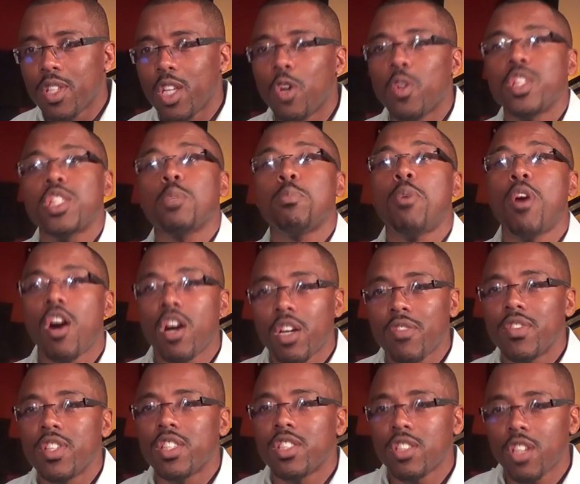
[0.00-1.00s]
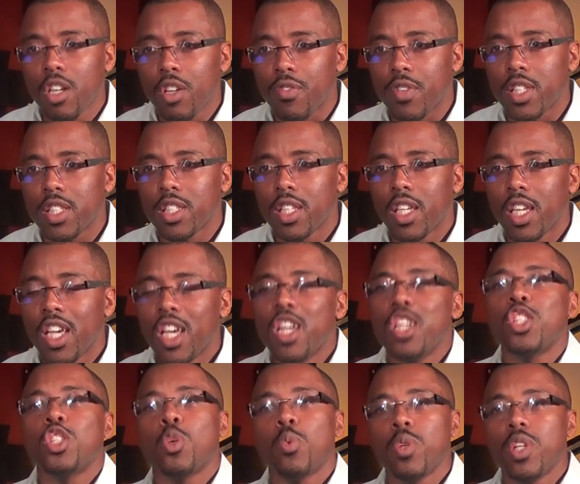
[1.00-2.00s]
No, it's a part of the service.
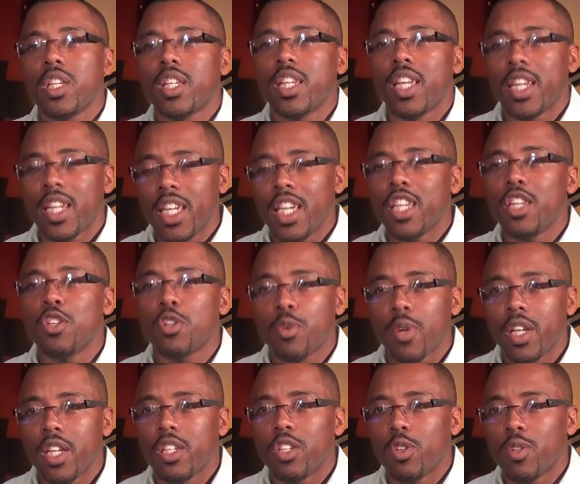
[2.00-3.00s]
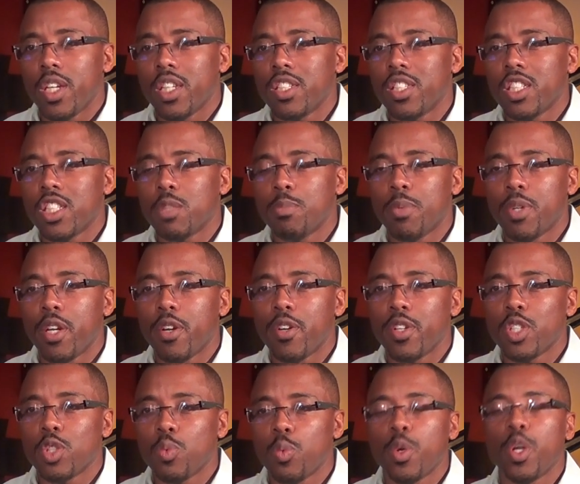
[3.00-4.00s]
So we're looking at an integrated donation
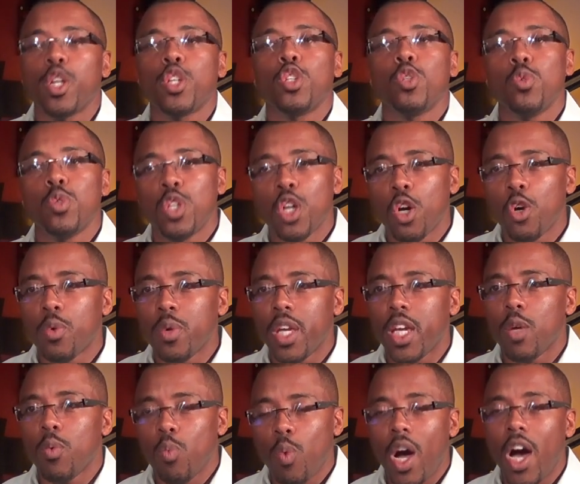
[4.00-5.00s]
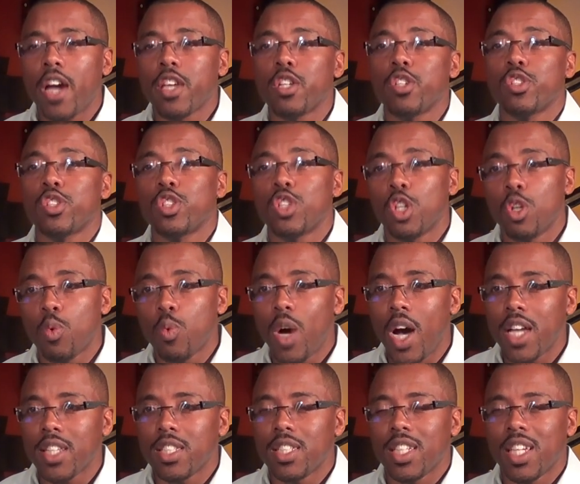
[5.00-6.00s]
experience where you donate while you're still
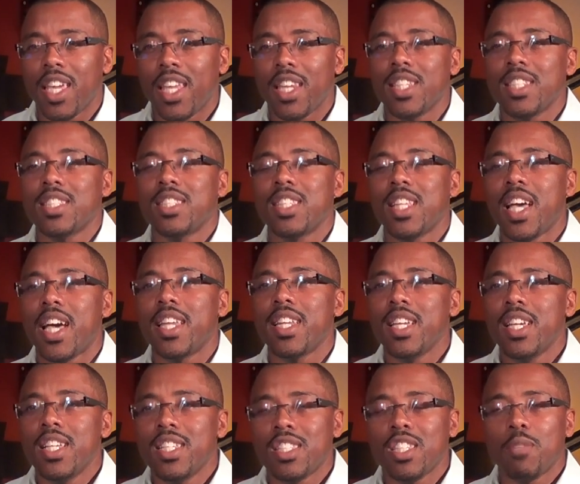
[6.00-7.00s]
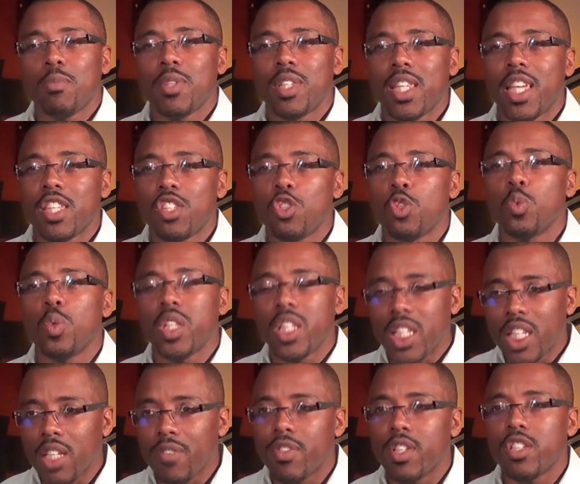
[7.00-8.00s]
watching, and it's not something that you
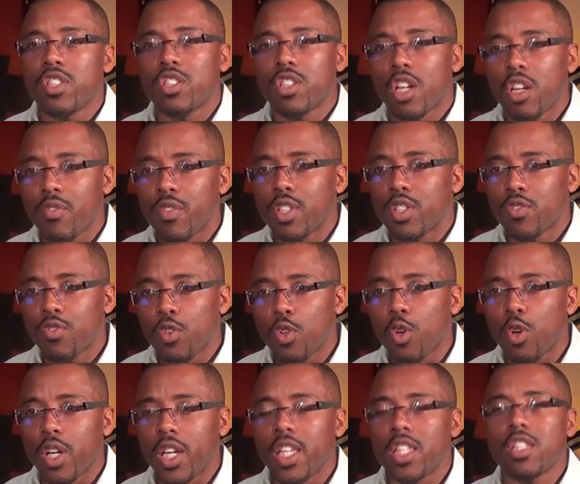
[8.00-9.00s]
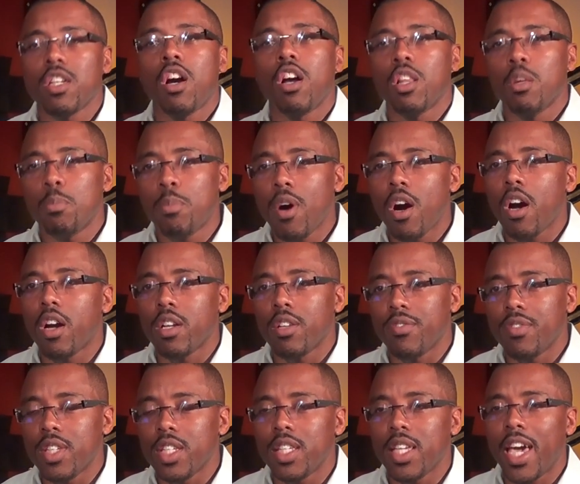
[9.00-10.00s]
leave the service for. It's all a part
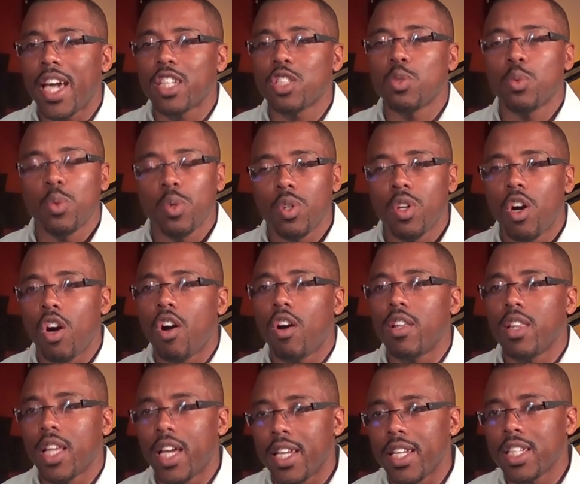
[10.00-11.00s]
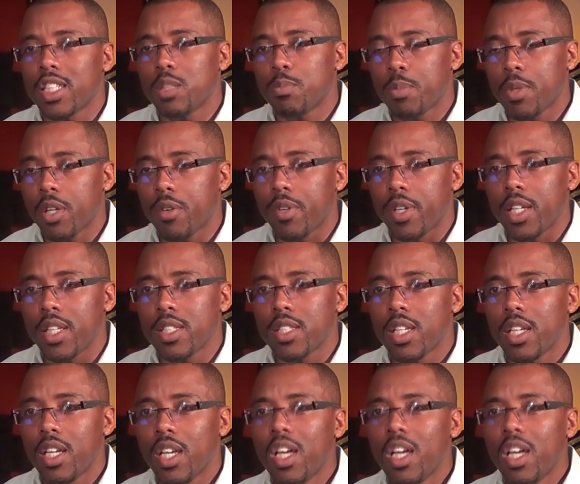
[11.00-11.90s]
of the actual online experience.